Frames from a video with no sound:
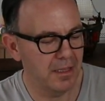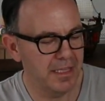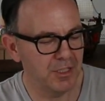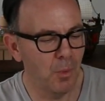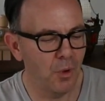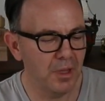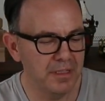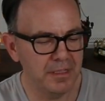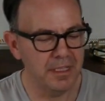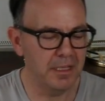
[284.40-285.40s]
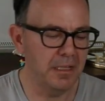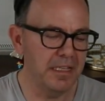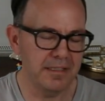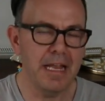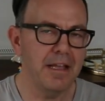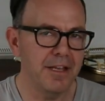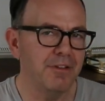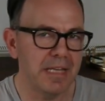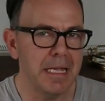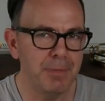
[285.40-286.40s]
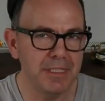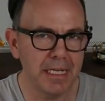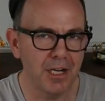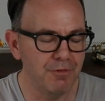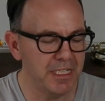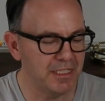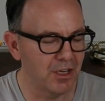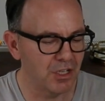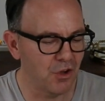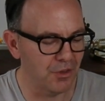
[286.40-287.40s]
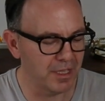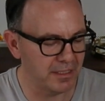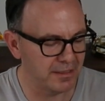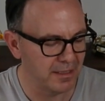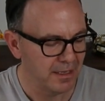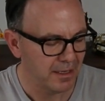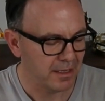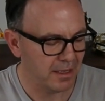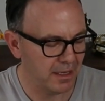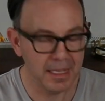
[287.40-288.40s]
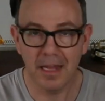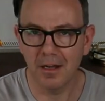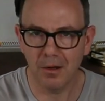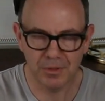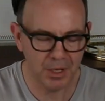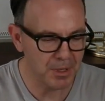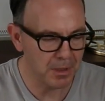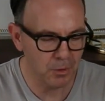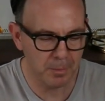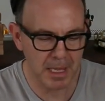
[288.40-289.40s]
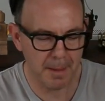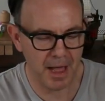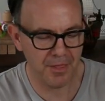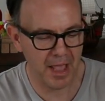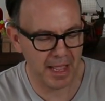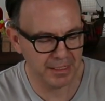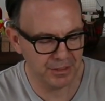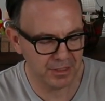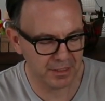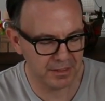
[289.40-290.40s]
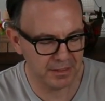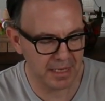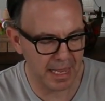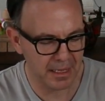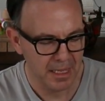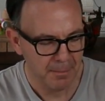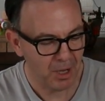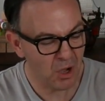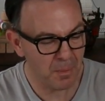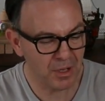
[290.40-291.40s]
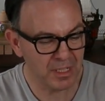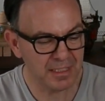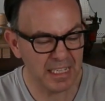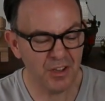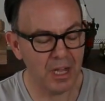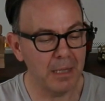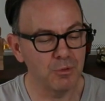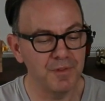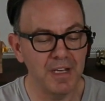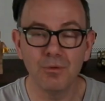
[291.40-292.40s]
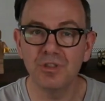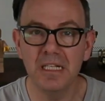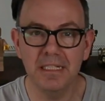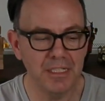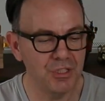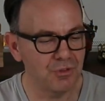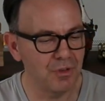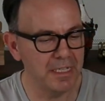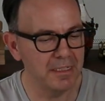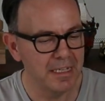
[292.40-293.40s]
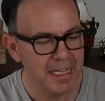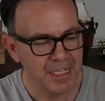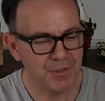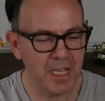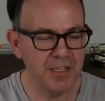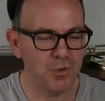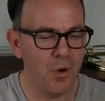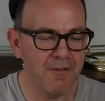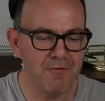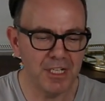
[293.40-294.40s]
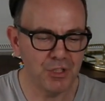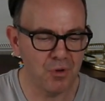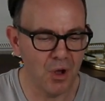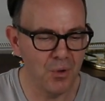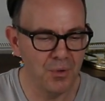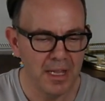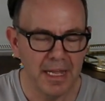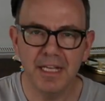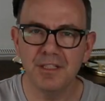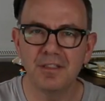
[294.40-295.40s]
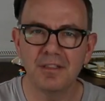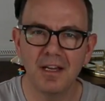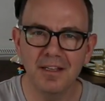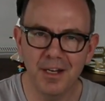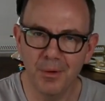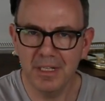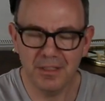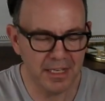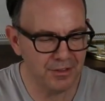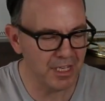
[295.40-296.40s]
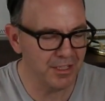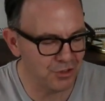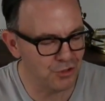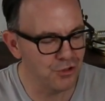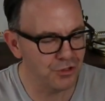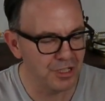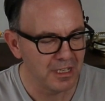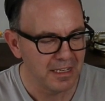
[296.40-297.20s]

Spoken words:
there is a particular reason I got this, and again I'll tell you a little bit about that in just a sec. But I've got to be honest, it comes with an LCD screen. It's quite retro. It's it's good